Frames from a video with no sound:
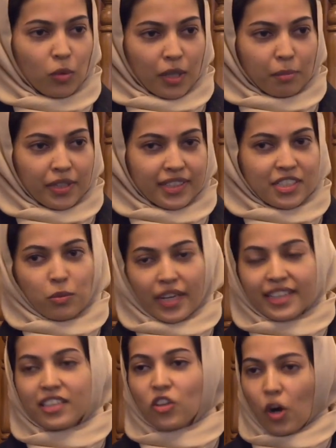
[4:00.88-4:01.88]
Akbar. It's
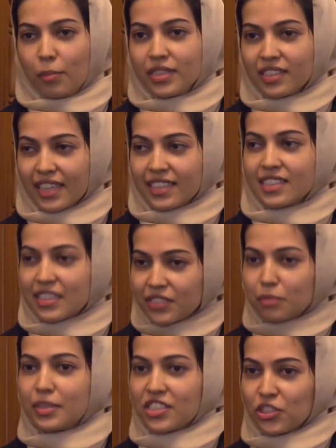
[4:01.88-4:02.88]
very common and it's
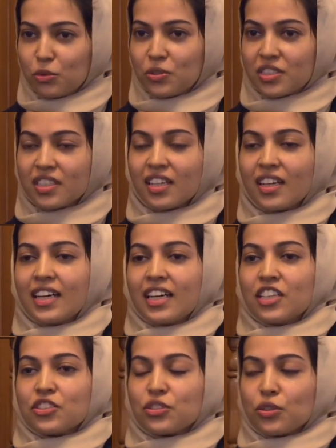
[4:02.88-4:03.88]
even misused.
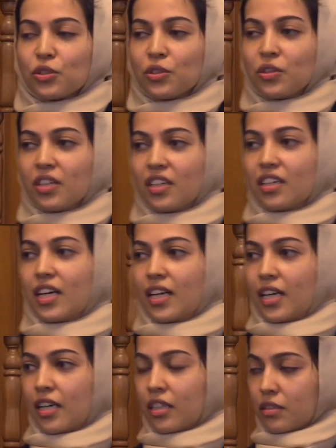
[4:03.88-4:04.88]

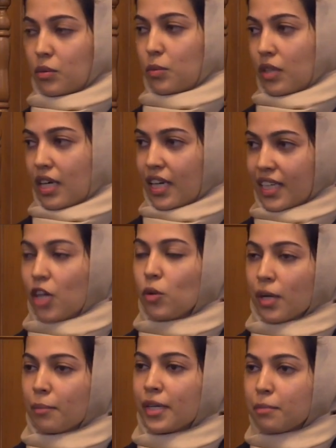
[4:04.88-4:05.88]
So Allahu
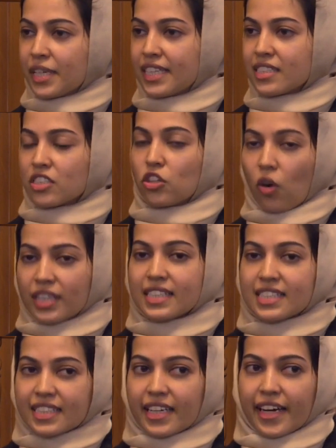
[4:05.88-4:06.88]
Akbar means God
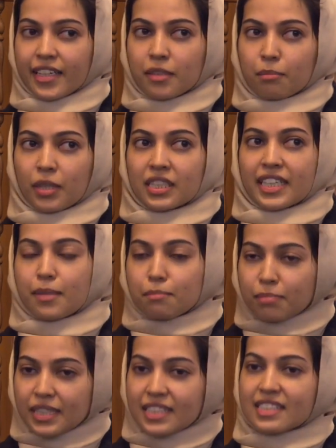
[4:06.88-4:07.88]
is great, but
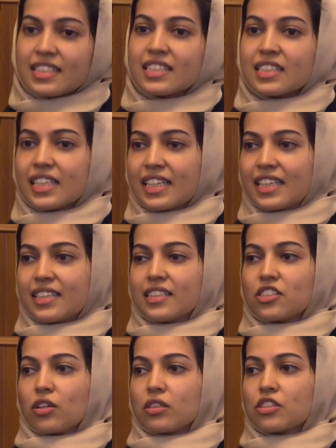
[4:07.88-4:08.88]
implicit in it
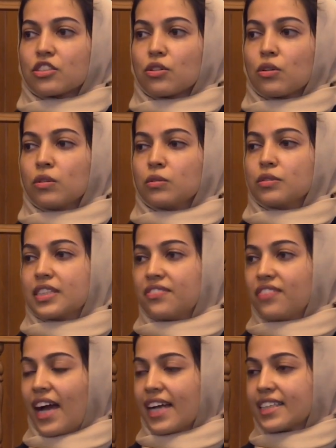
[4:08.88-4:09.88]
is also the
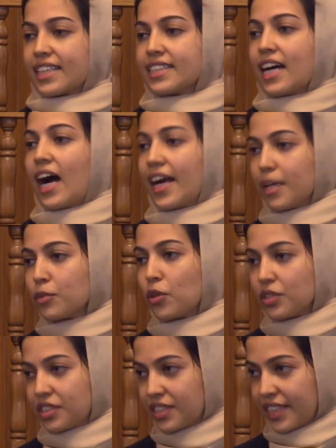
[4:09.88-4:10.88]
fact that I am
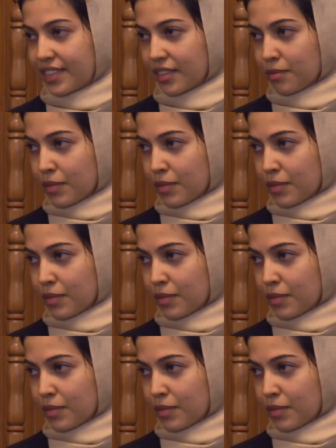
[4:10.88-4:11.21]
not great.